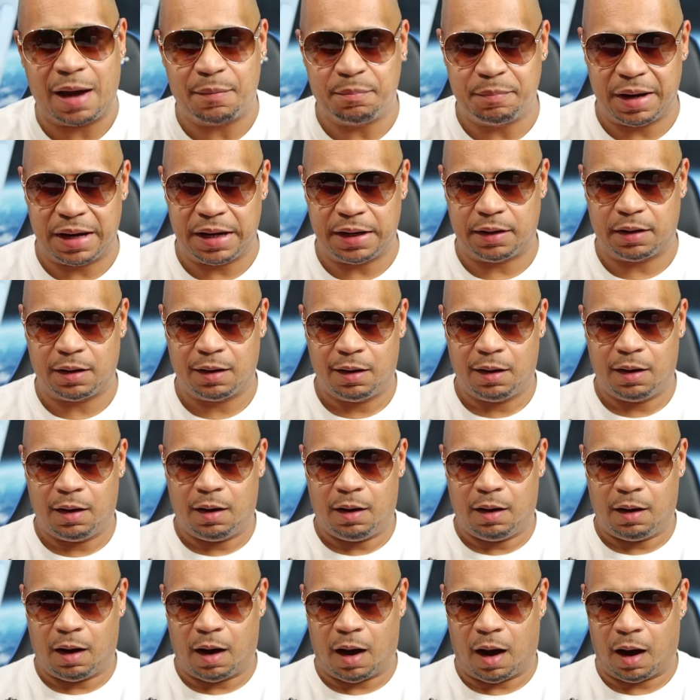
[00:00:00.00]
I make,
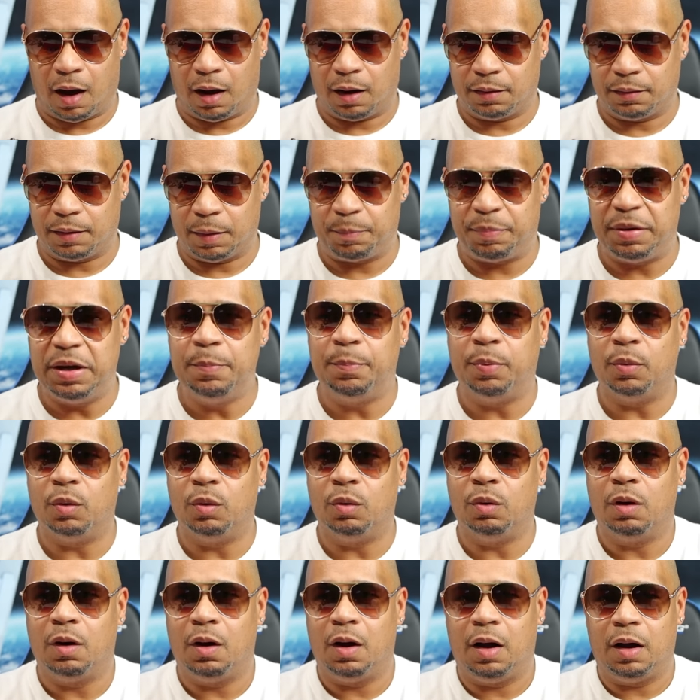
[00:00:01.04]
uh, the
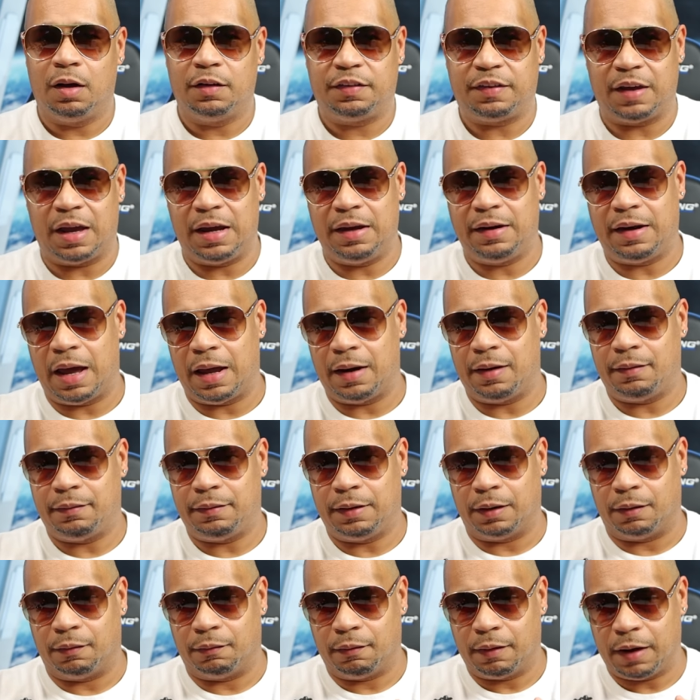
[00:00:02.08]
people saying that,
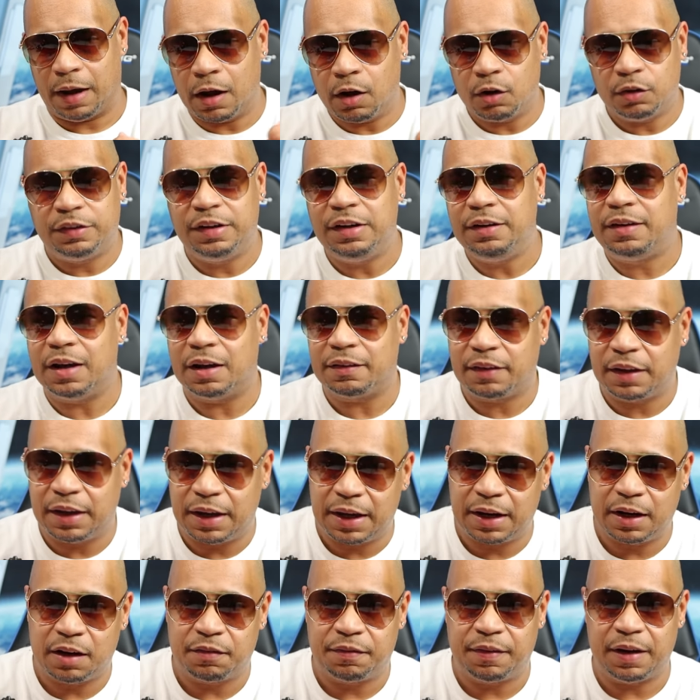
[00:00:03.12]
you know, LG doesn't
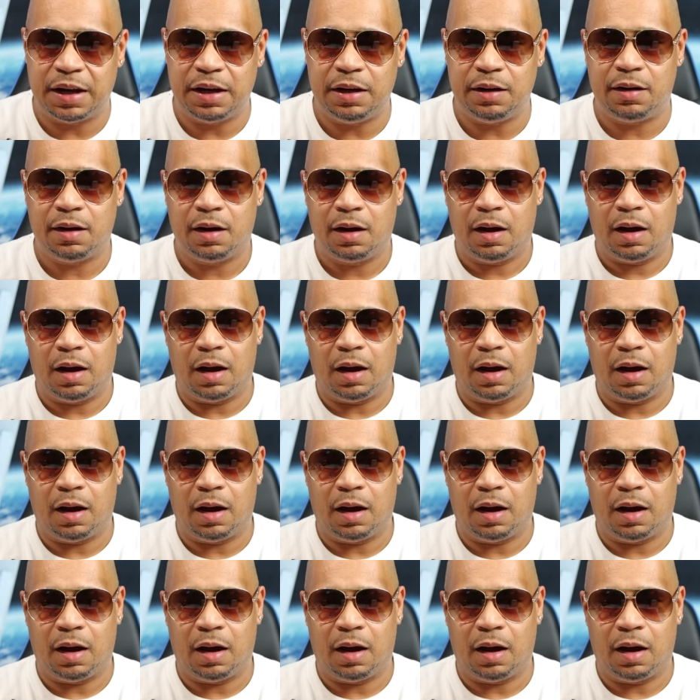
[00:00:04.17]
innovate,